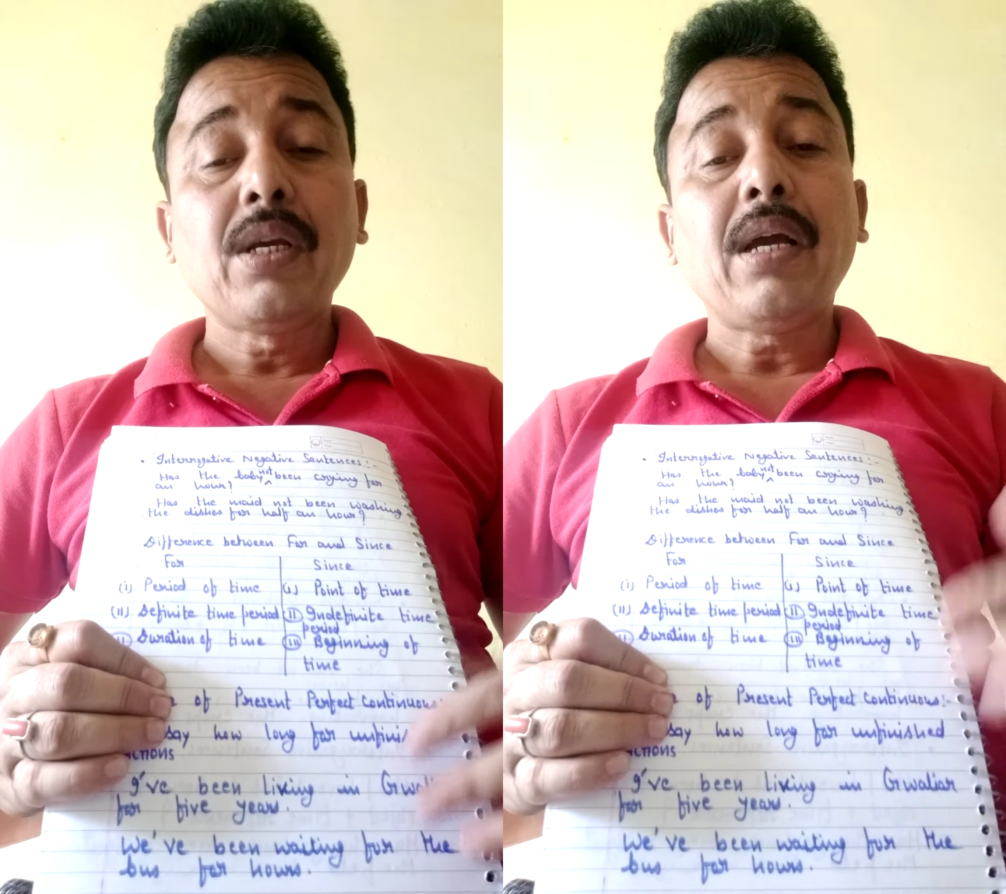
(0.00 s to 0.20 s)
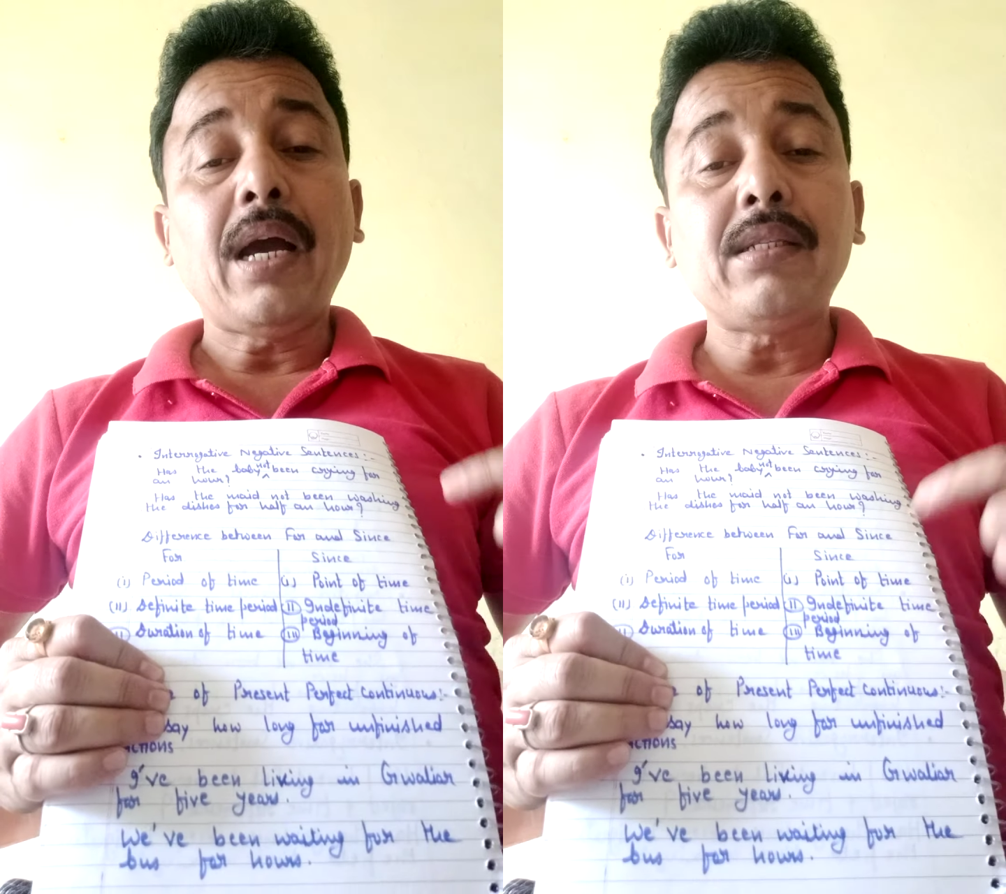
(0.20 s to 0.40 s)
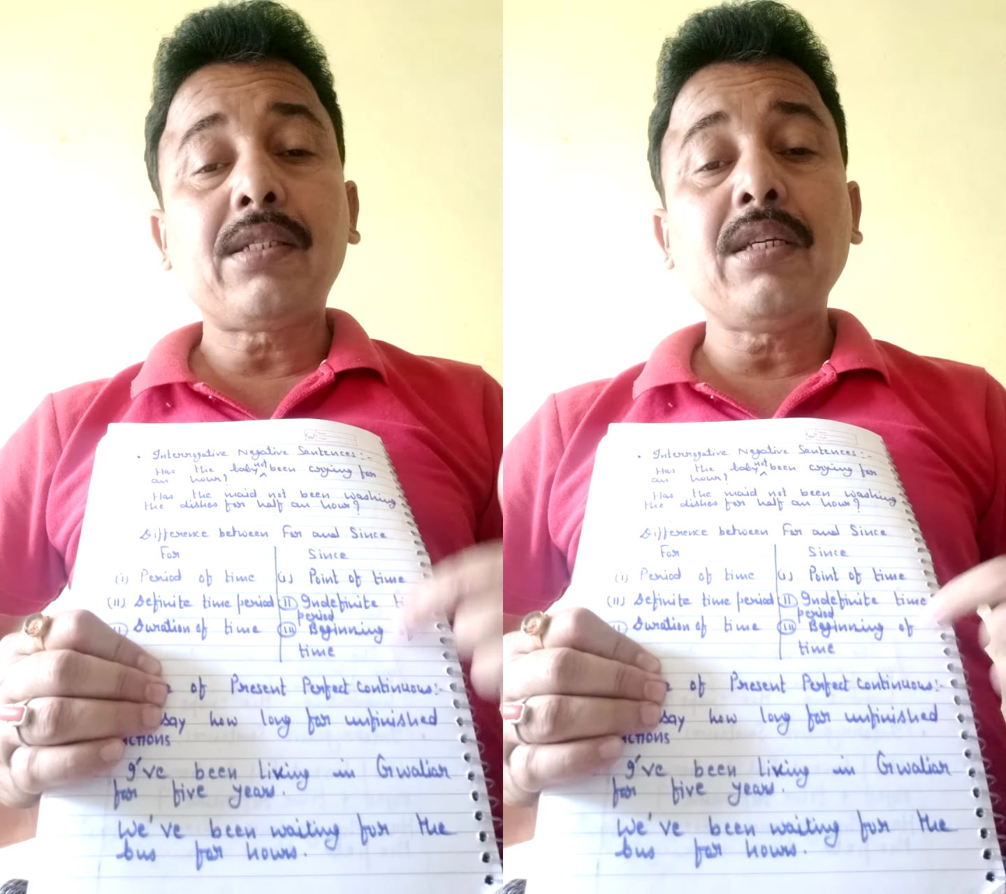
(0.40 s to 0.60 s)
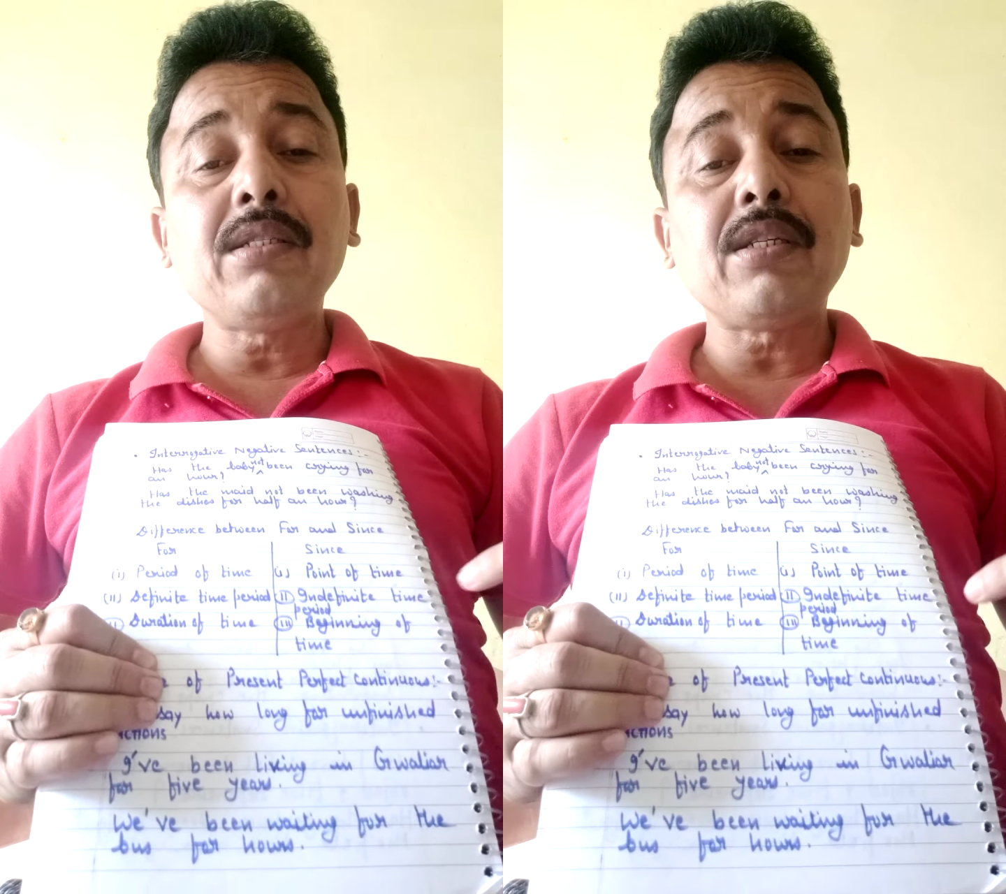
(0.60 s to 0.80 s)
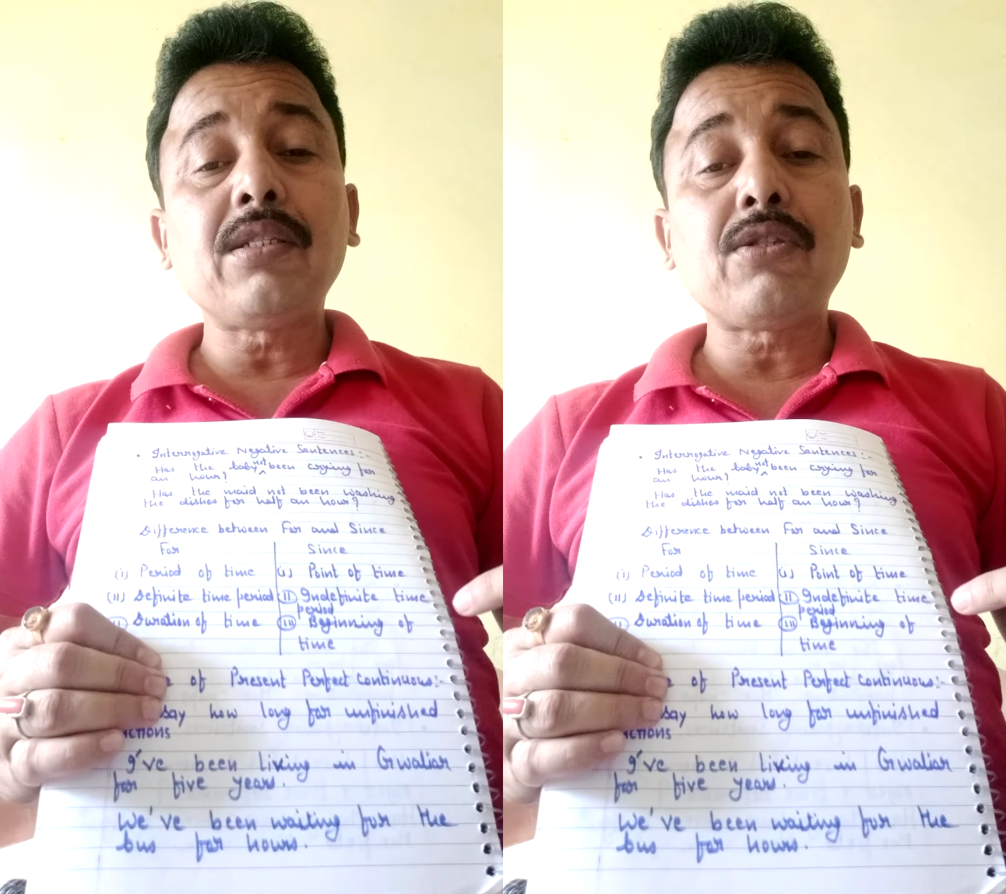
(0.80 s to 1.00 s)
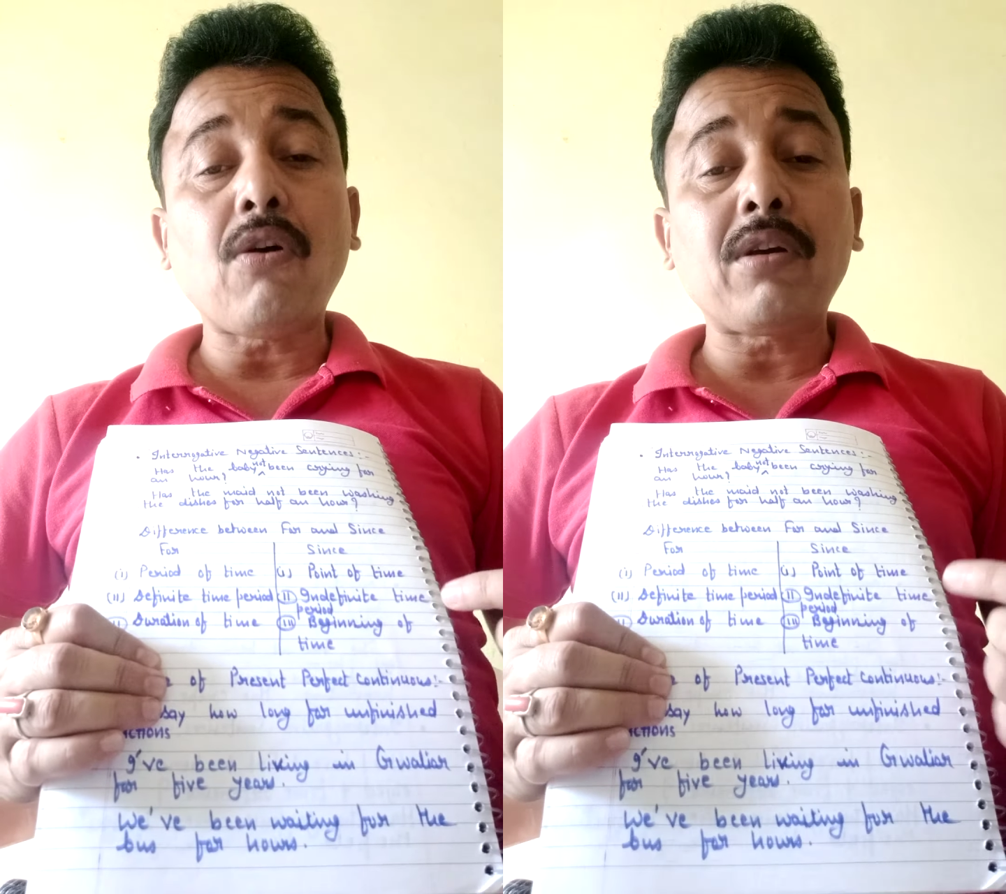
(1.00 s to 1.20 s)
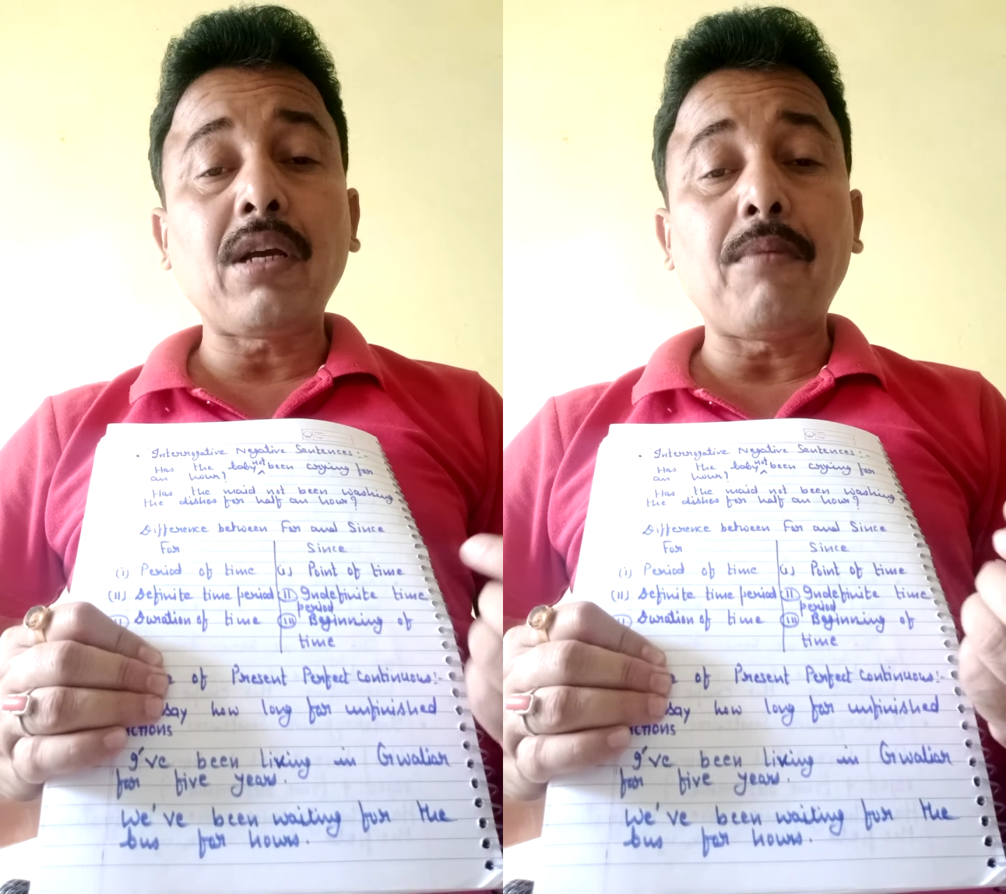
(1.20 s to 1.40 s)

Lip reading: and since is talking